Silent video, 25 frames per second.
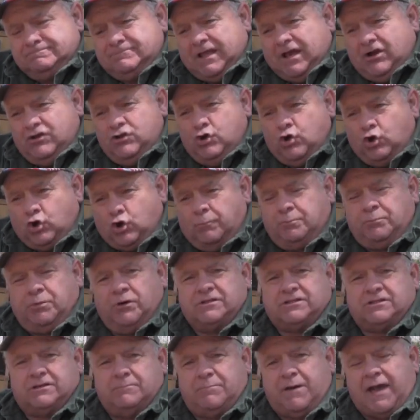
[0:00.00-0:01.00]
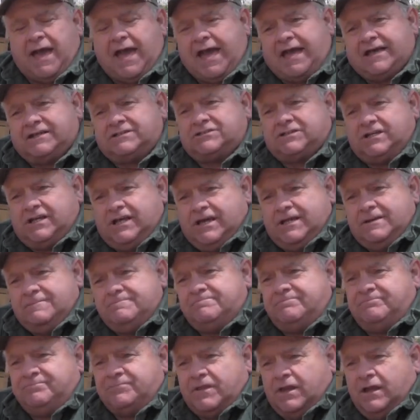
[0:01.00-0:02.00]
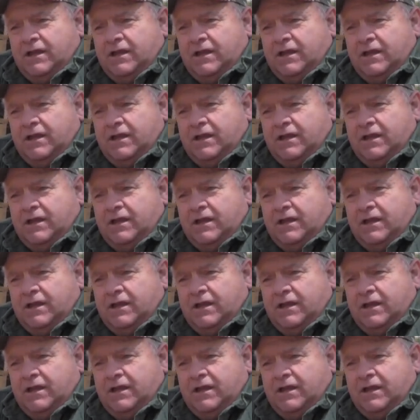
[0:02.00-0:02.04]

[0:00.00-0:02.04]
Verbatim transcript: now you could put the bass in